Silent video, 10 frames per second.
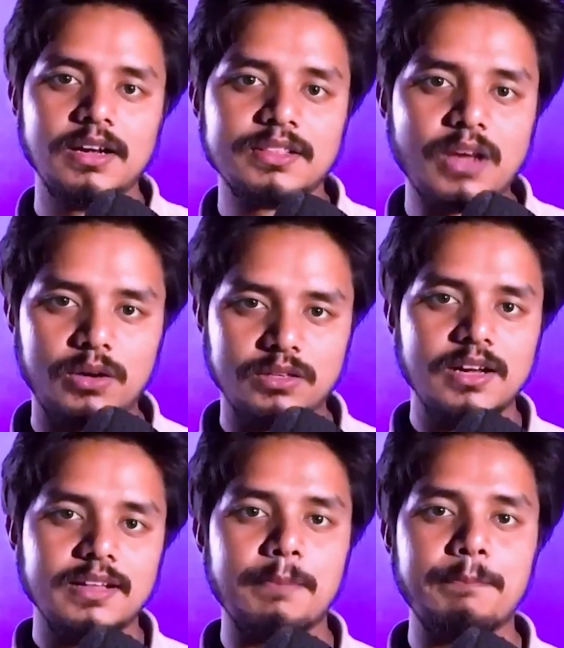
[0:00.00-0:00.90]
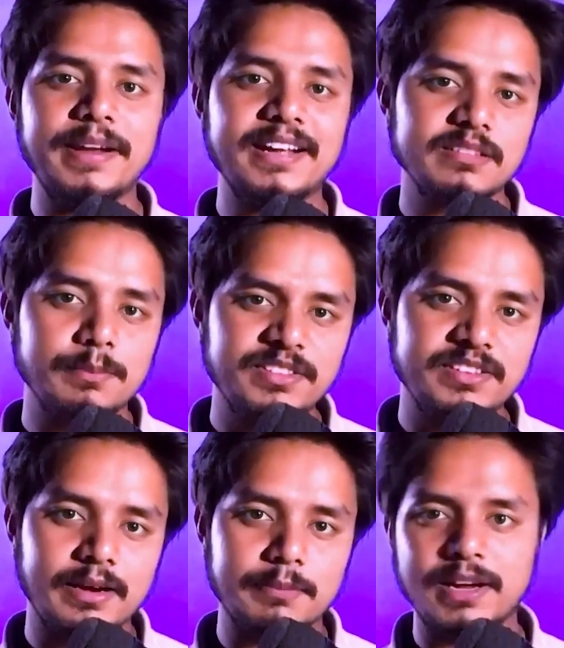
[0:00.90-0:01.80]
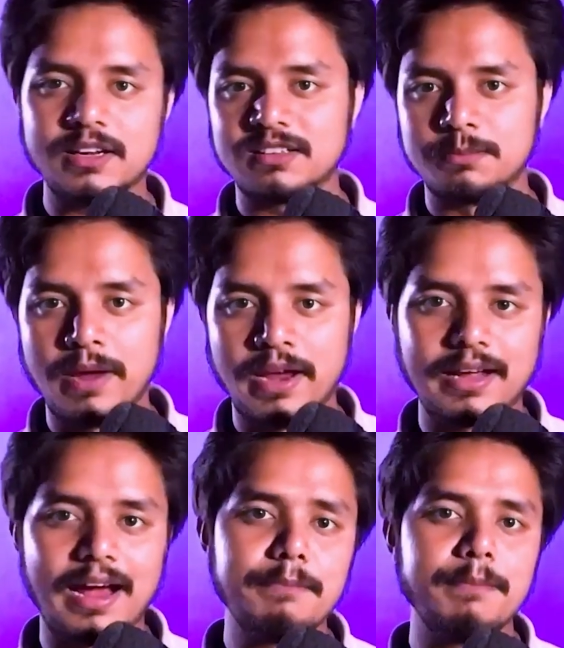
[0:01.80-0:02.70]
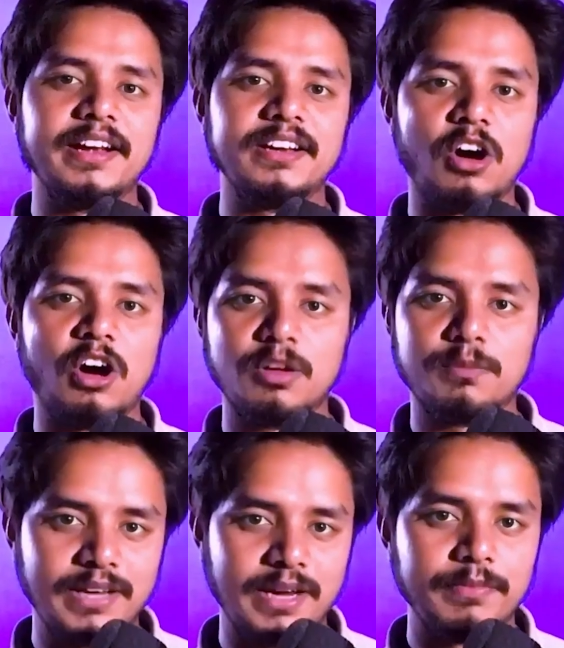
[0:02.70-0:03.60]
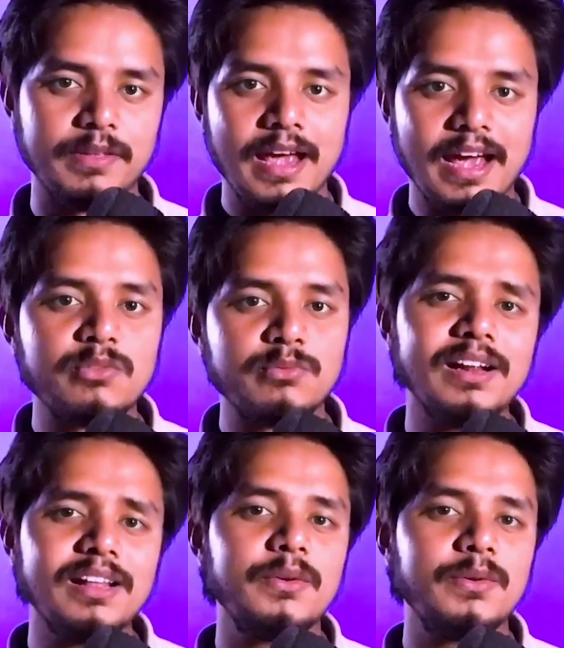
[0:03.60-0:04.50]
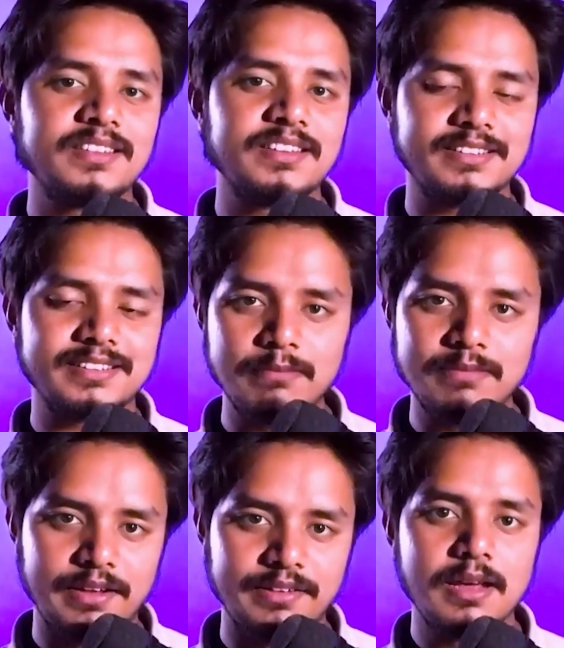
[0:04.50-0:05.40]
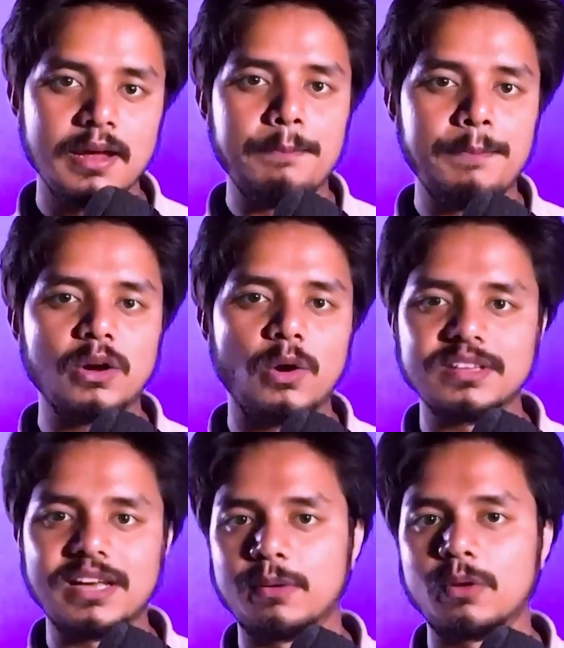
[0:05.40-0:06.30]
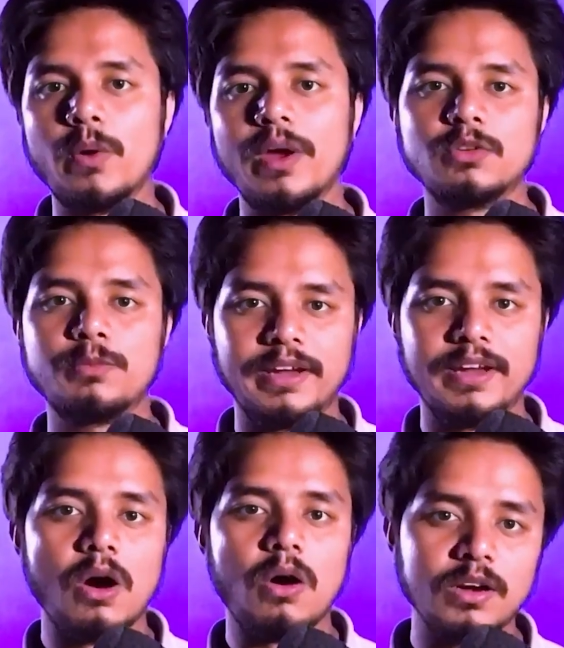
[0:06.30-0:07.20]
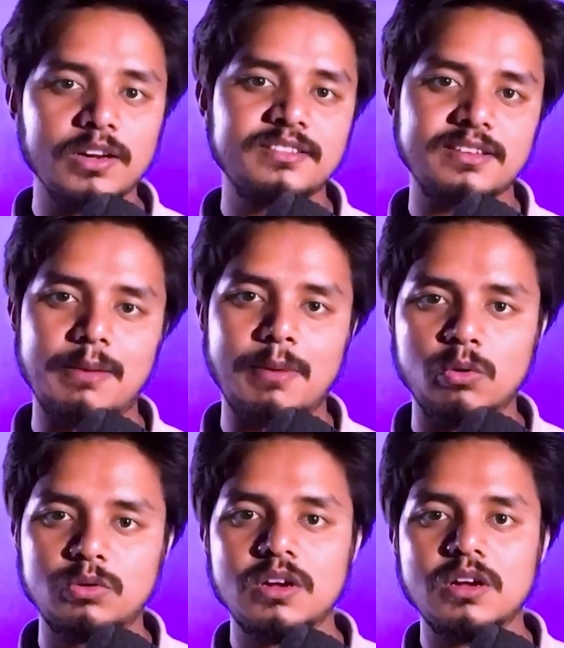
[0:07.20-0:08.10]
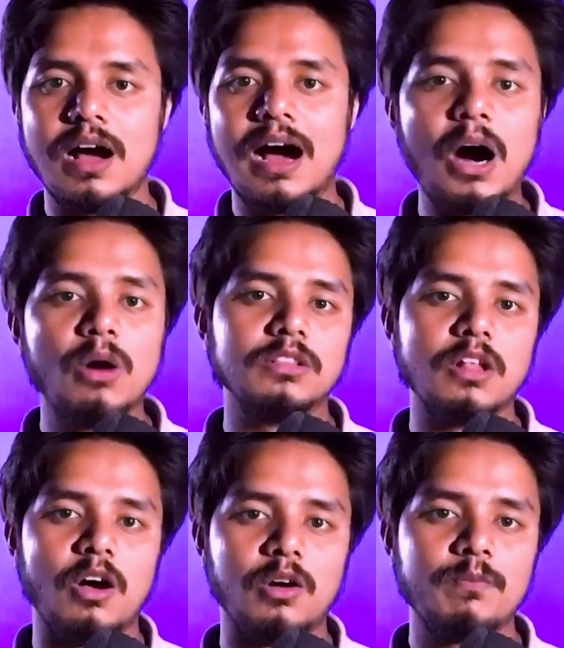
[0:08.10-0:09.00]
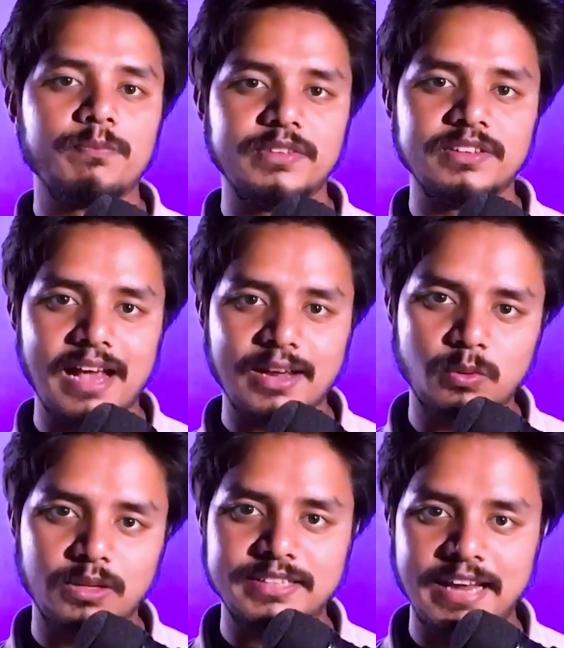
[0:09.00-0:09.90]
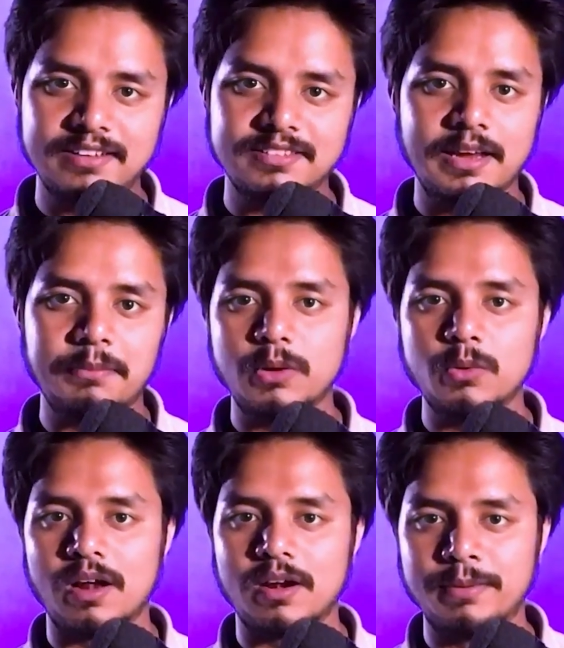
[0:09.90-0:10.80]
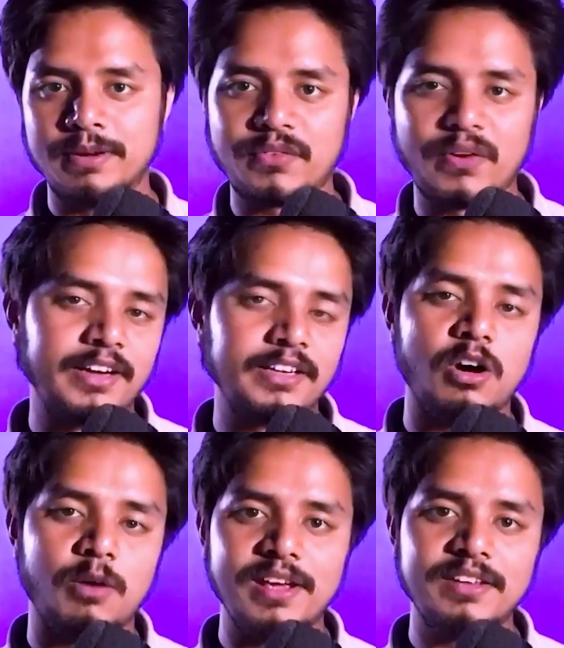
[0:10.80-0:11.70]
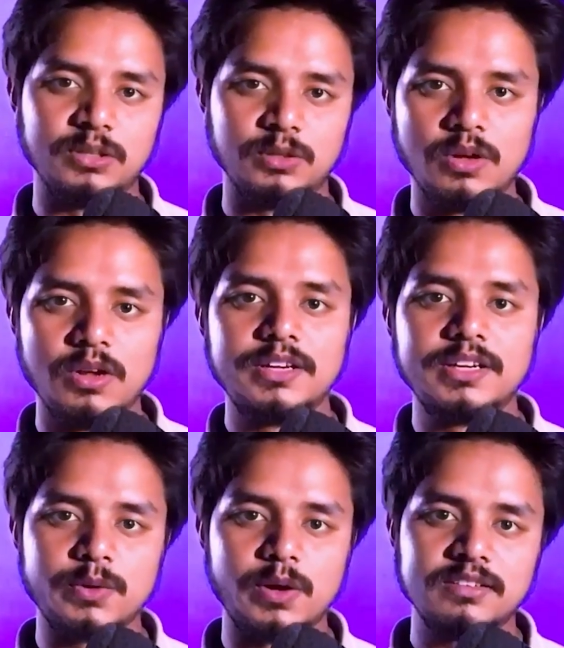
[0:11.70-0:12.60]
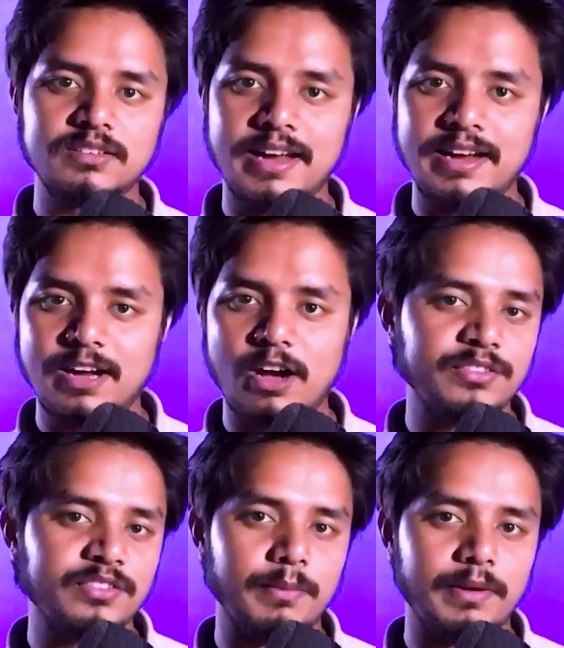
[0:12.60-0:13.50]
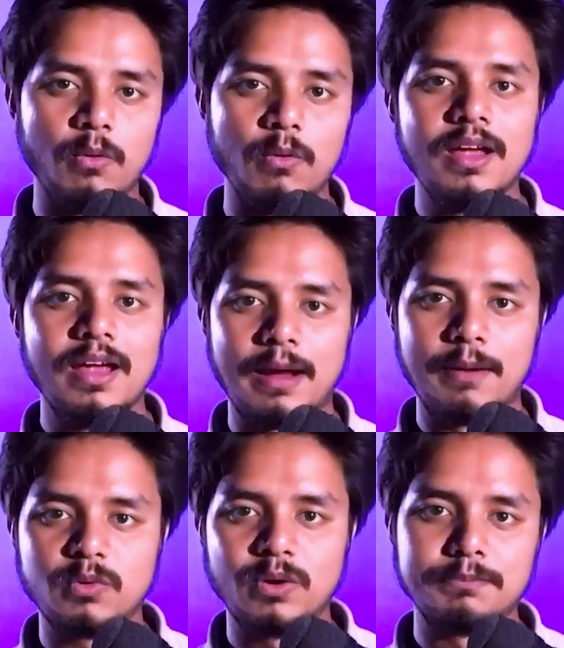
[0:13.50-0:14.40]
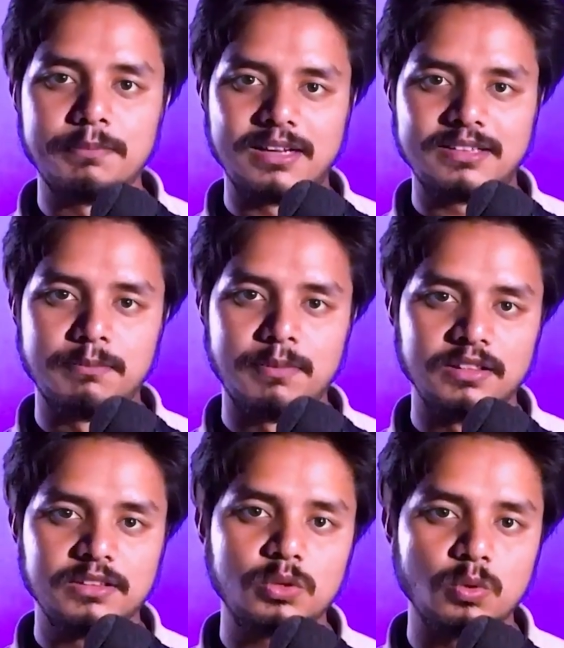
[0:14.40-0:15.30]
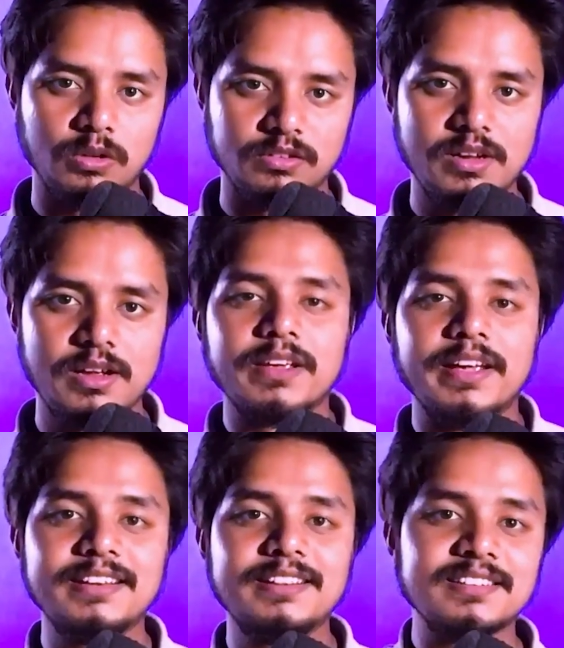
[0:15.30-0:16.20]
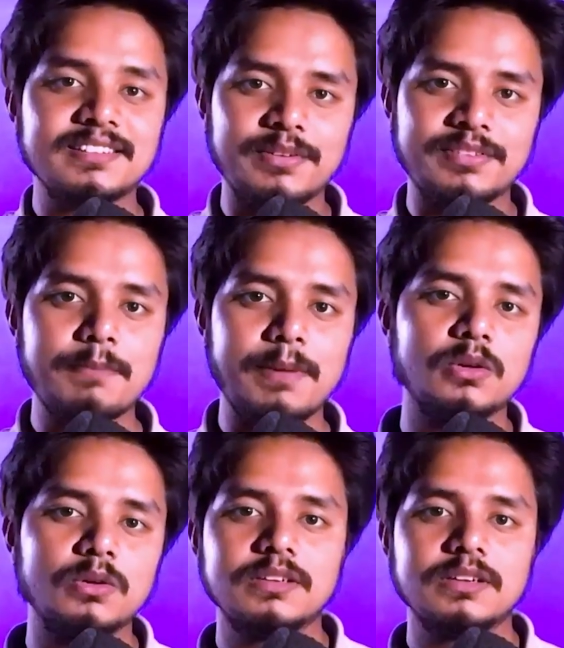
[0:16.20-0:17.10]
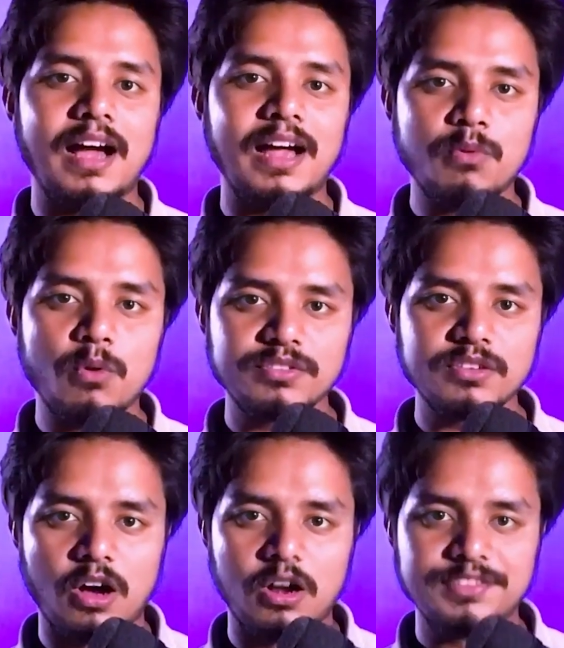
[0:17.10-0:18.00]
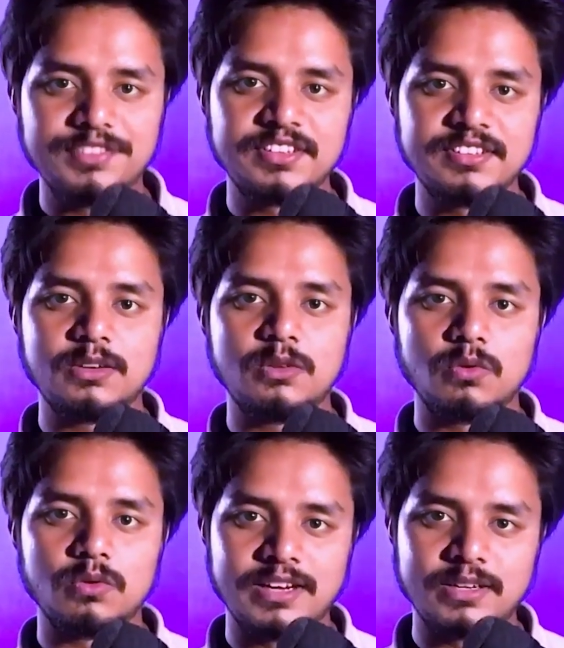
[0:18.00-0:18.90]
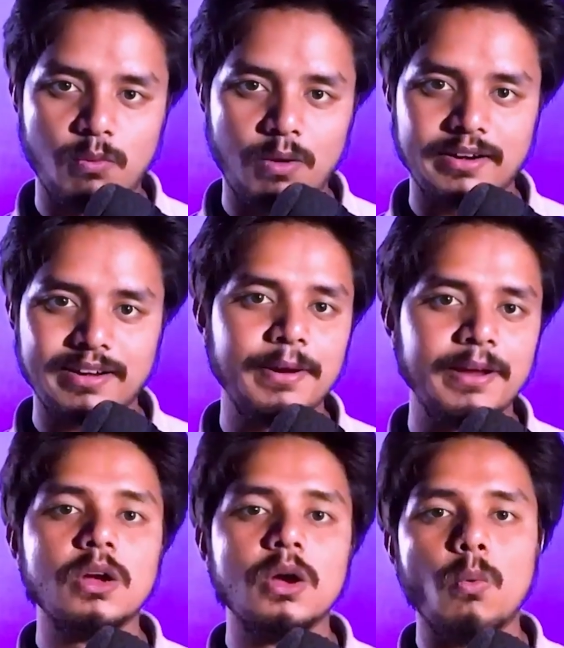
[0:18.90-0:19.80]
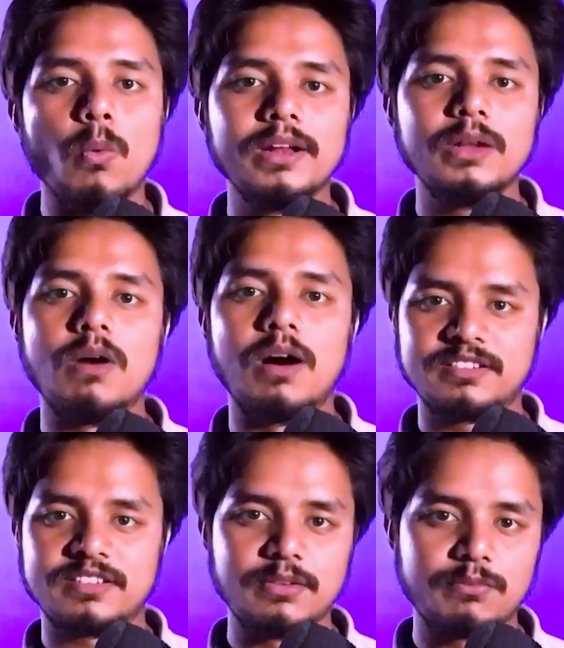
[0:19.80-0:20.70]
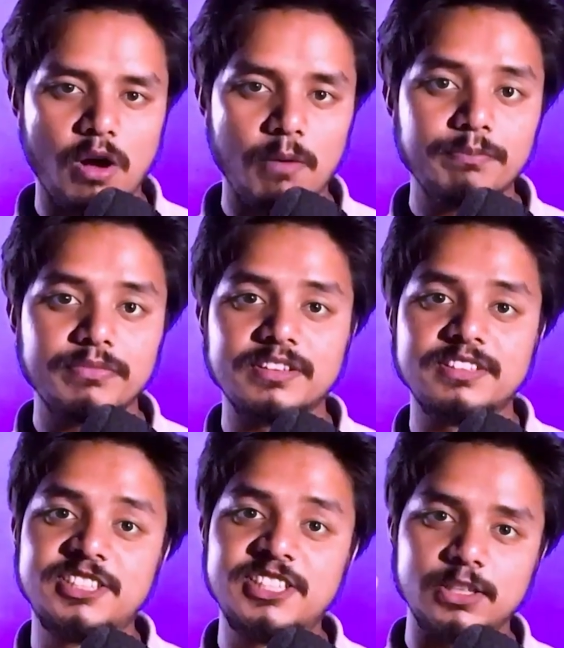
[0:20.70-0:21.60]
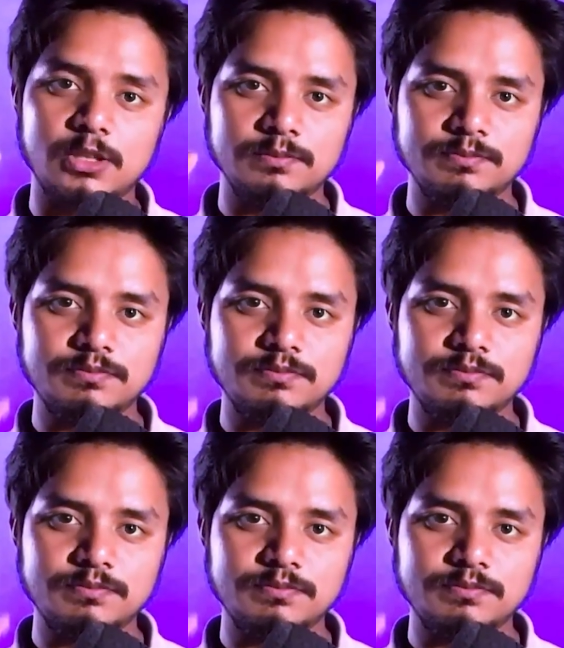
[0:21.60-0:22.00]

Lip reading: Third, the biggest mistake beginners make. I made all of them. And finally, realistic timelines, because I am going to be honest about how long this actually takes if you are being tried of SEO tutorials that awesome you have $20 month tools. Hit the subscribe button. I force on strategies that work even when you are starting from zero.